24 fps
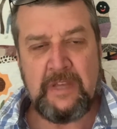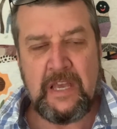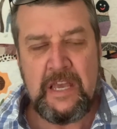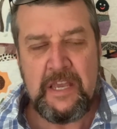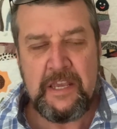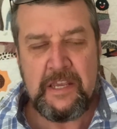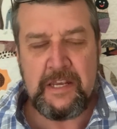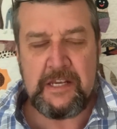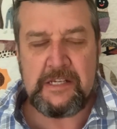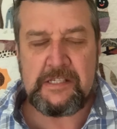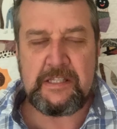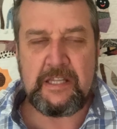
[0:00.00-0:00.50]

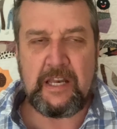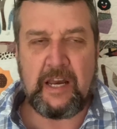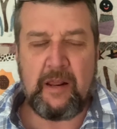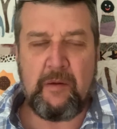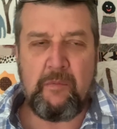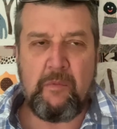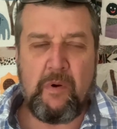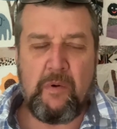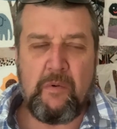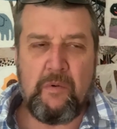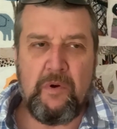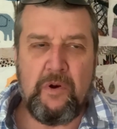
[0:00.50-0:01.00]
Yesterday
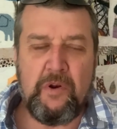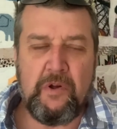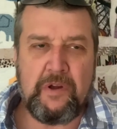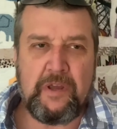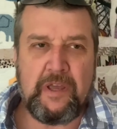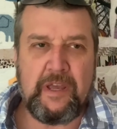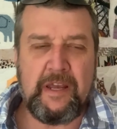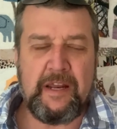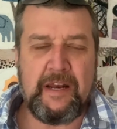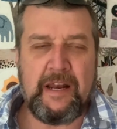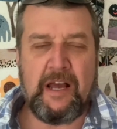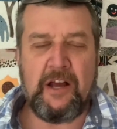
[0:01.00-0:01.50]
we were
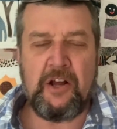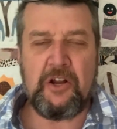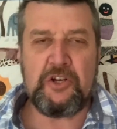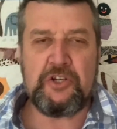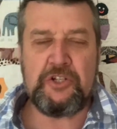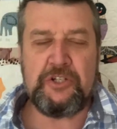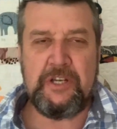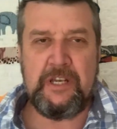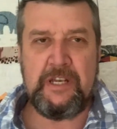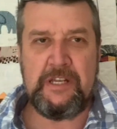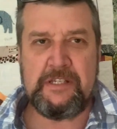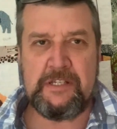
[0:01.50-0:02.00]
looking at how
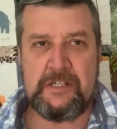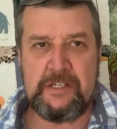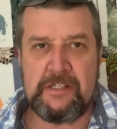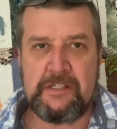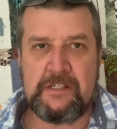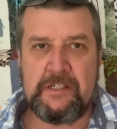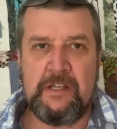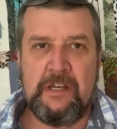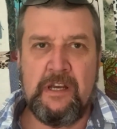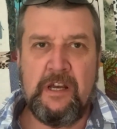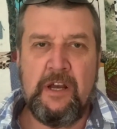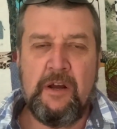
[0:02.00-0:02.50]

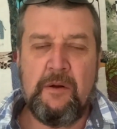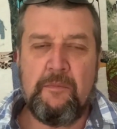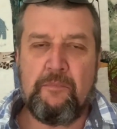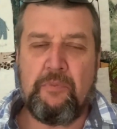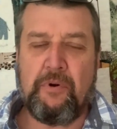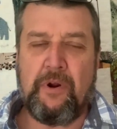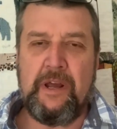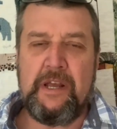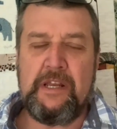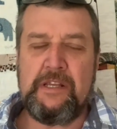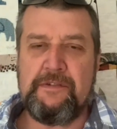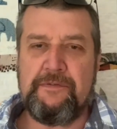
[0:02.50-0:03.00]
Jesus
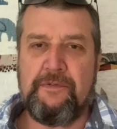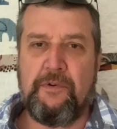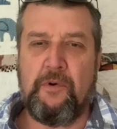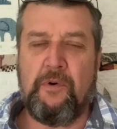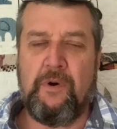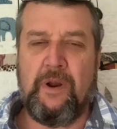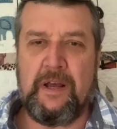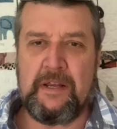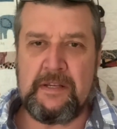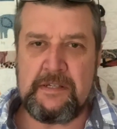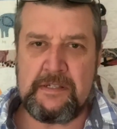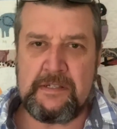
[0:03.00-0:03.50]
prays for
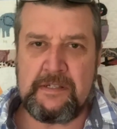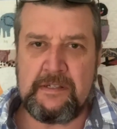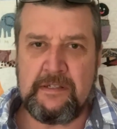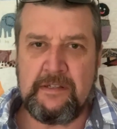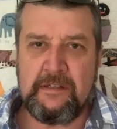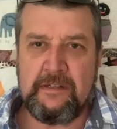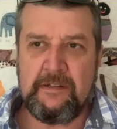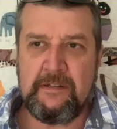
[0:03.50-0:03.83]
us.